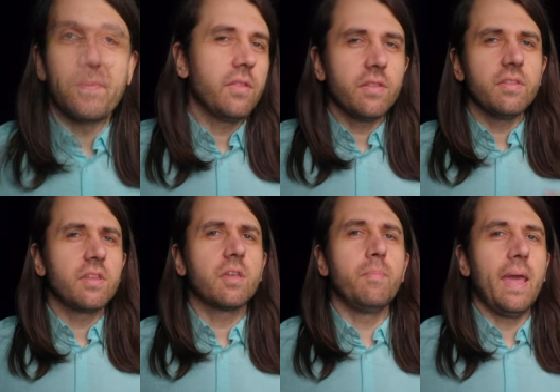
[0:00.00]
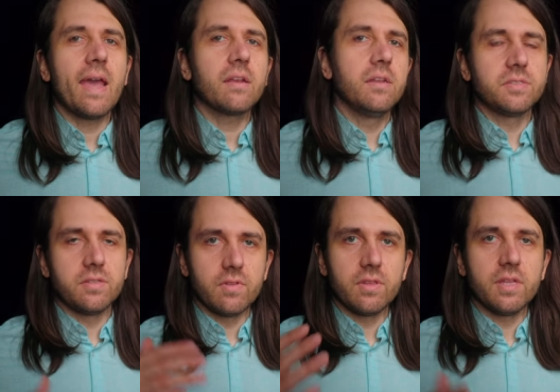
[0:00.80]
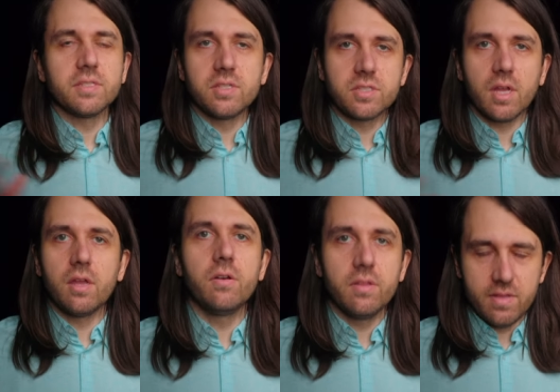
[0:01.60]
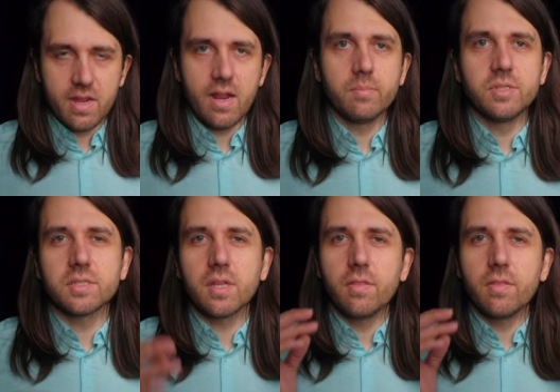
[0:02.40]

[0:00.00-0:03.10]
Other than the compactness of the list of just 110 objects,